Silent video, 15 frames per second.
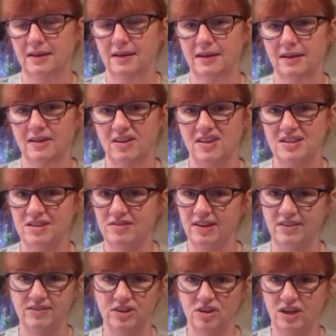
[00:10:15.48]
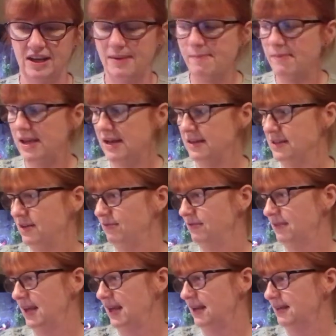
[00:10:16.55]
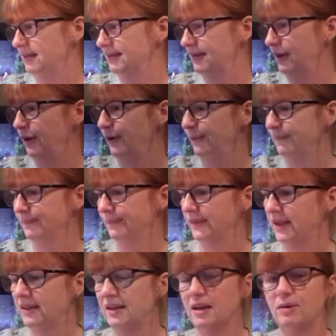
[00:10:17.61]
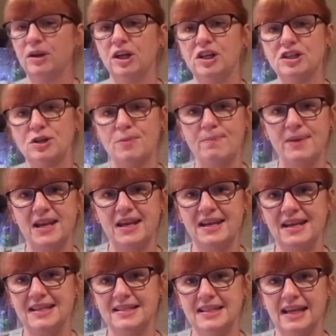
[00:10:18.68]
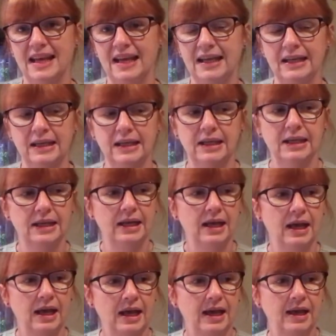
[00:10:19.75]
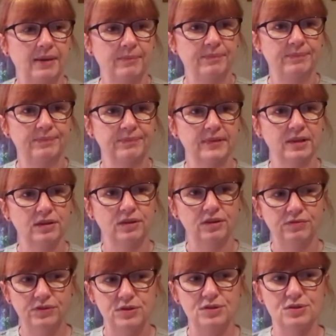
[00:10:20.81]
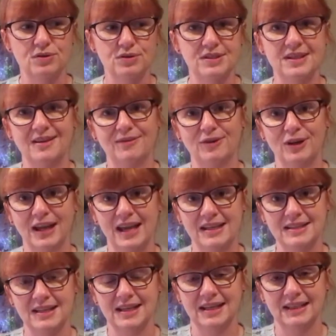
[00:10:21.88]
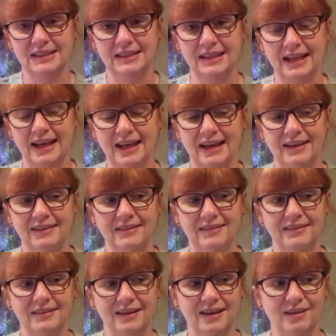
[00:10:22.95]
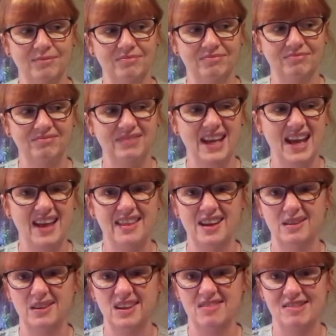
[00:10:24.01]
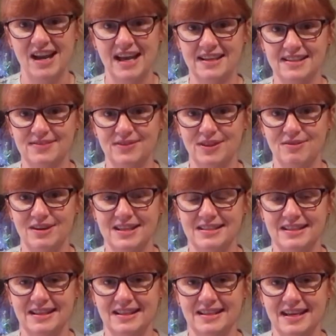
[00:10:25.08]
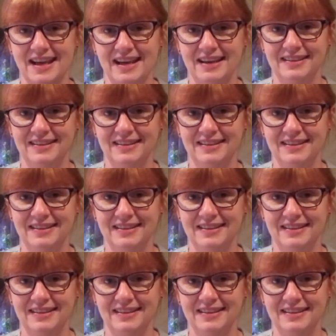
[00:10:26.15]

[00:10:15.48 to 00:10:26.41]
I kind of haven't got it in me, I don't think. So I think I'm gonna do a bit of knitting. Got a few chores that I've got to get done, and yeah, and then I'm gonna relax for the rest of the day.